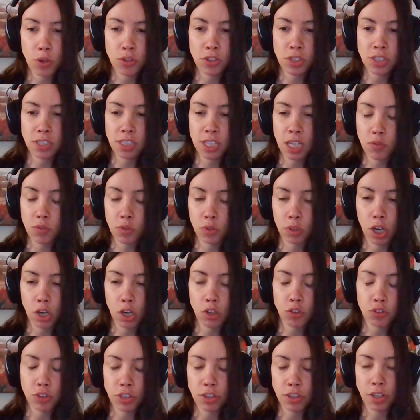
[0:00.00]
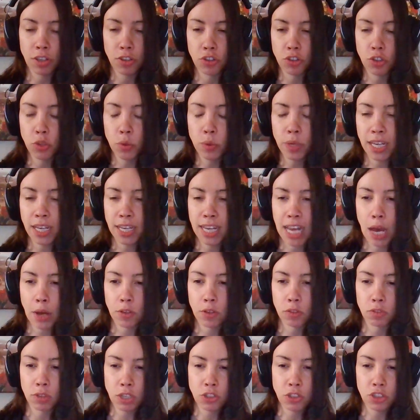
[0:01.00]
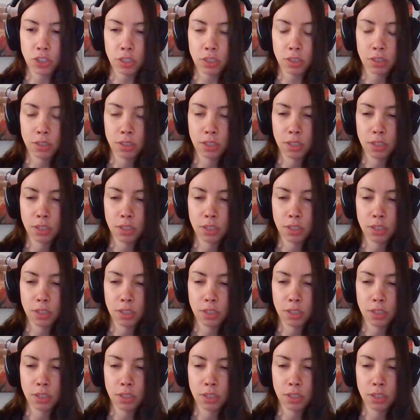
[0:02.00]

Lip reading: most successful country that's doing it now is Russia.